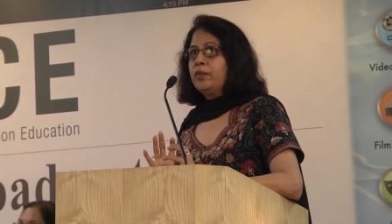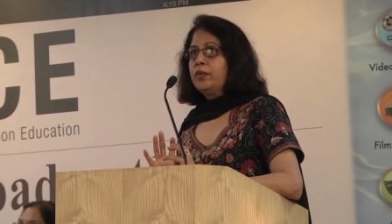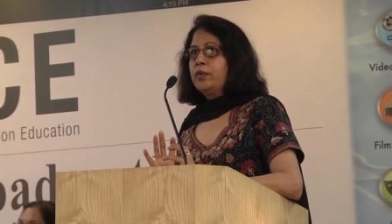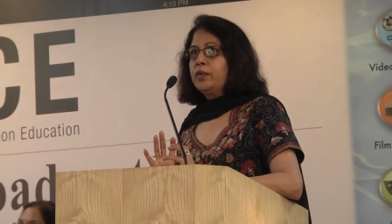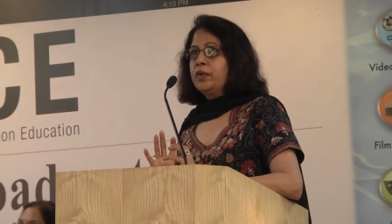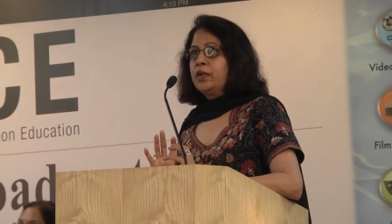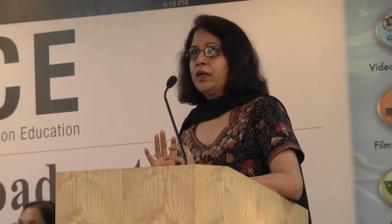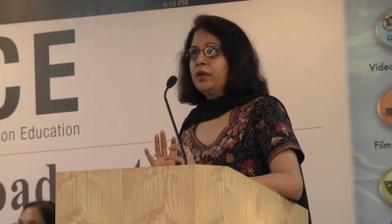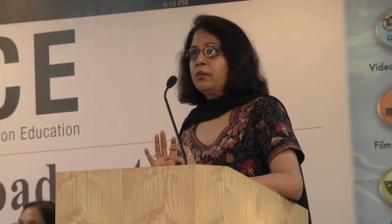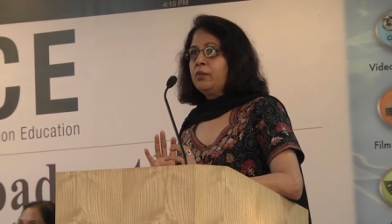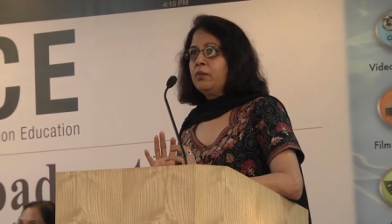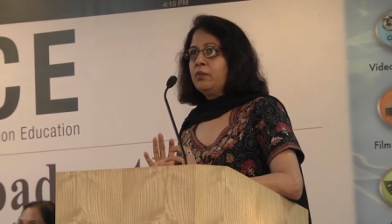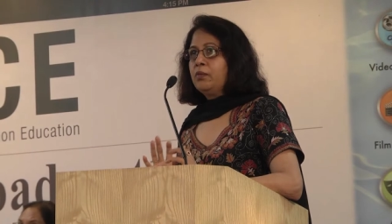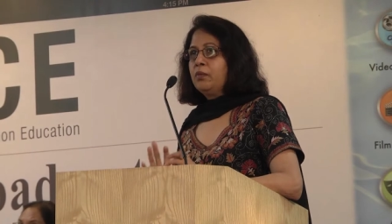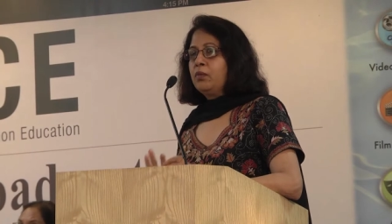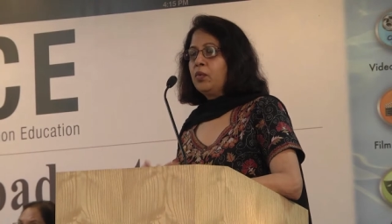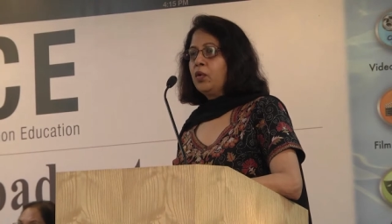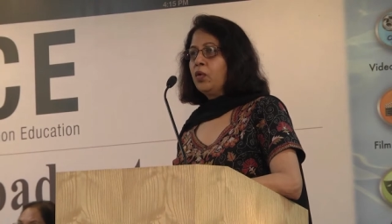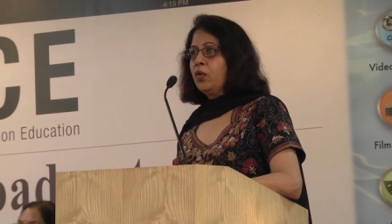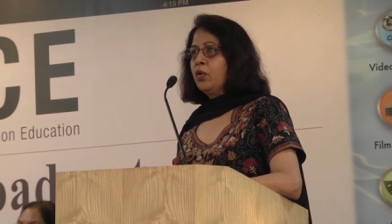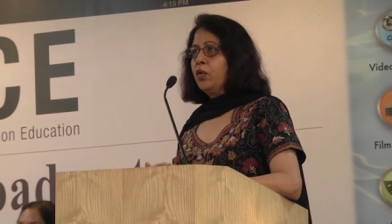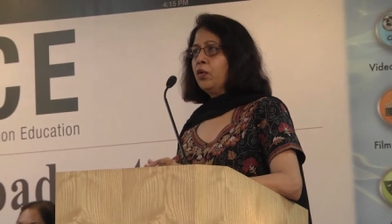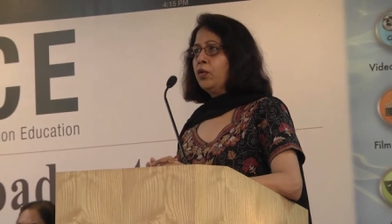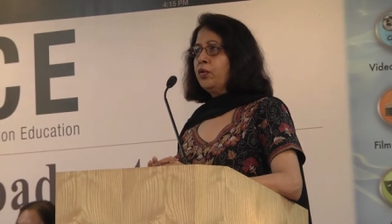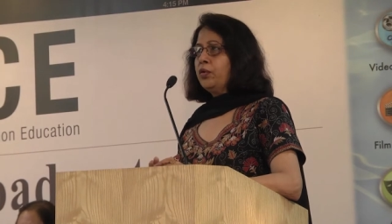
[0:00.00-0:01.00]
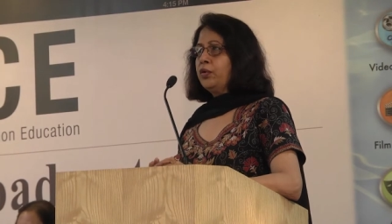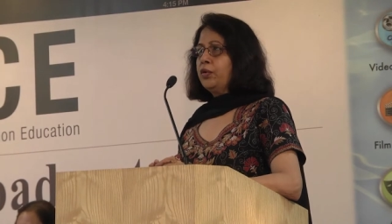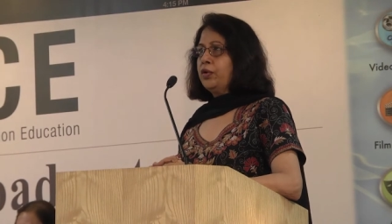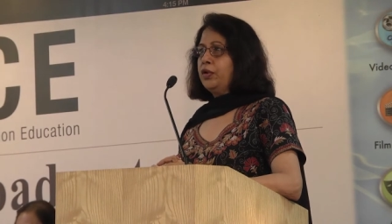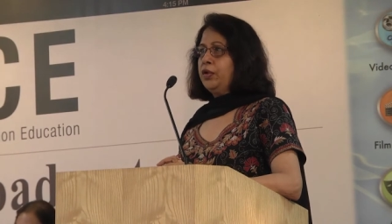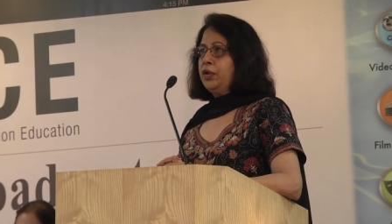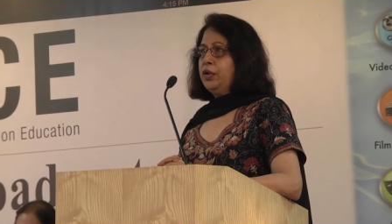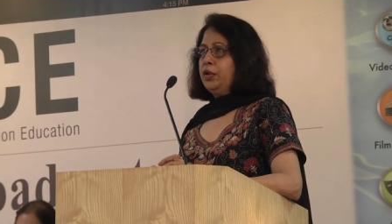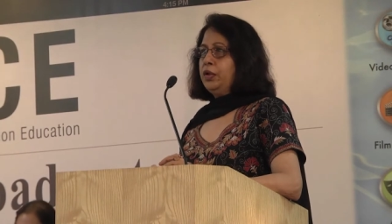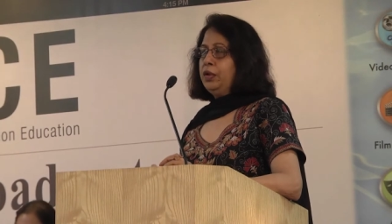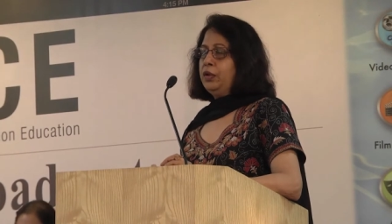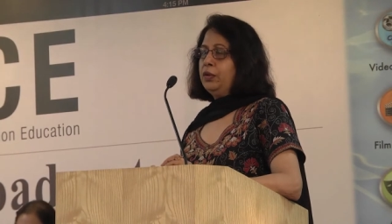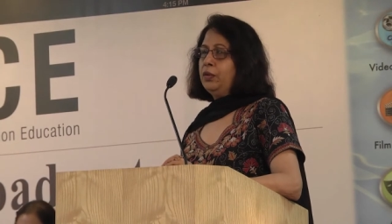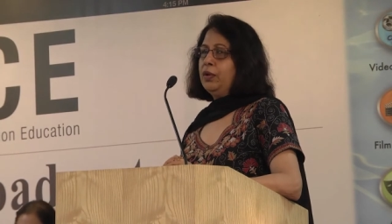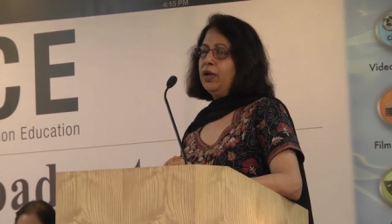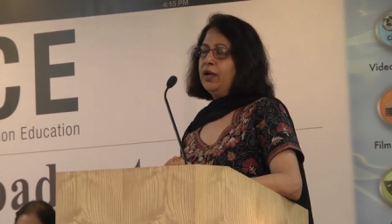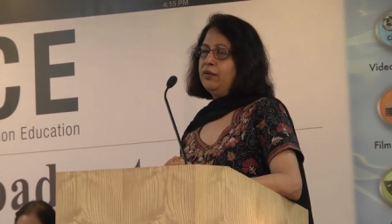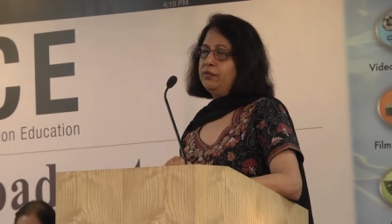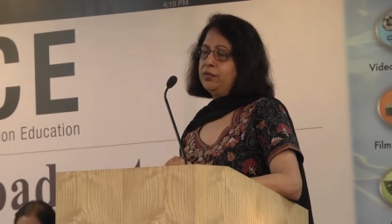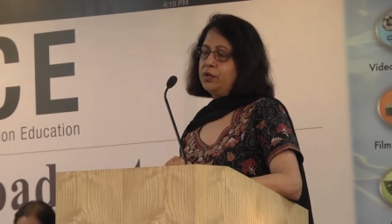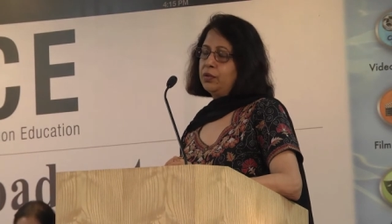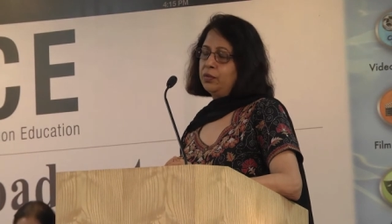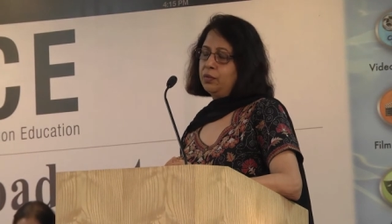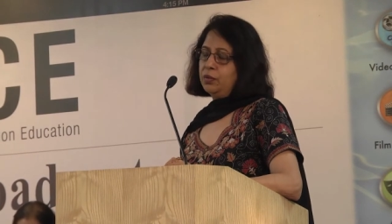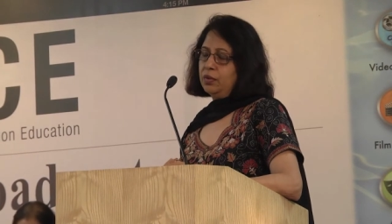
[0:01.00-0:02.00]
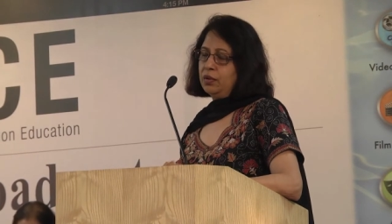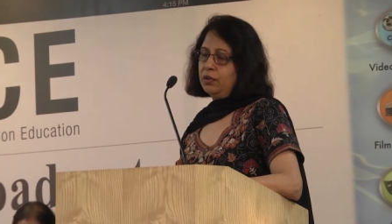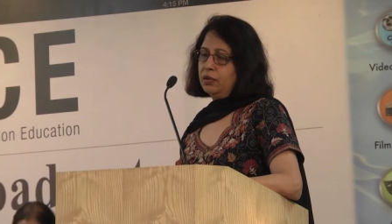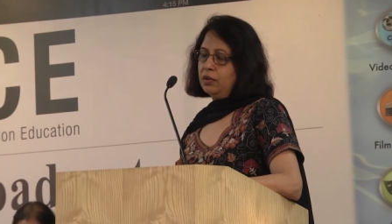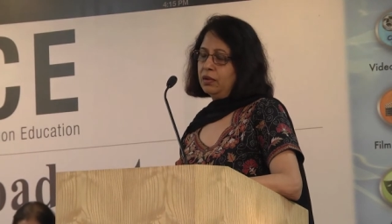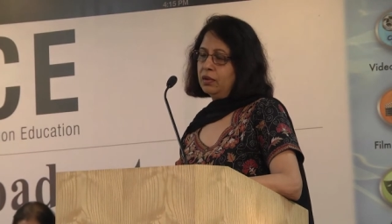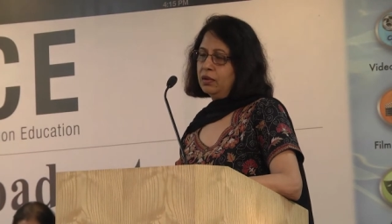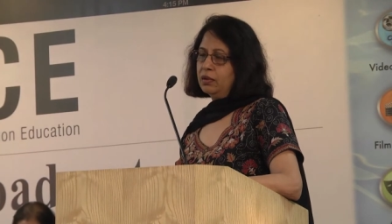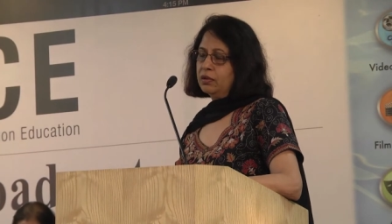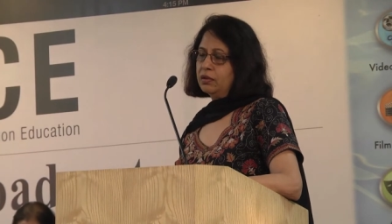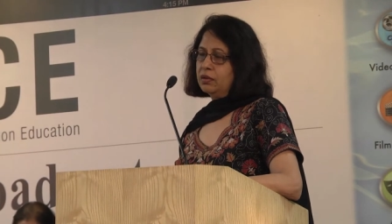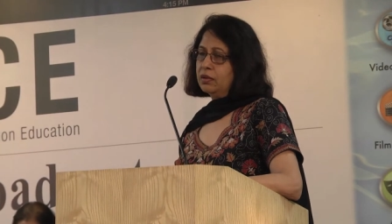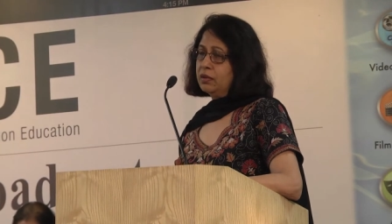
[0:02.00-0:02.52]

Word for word: the more you have to work,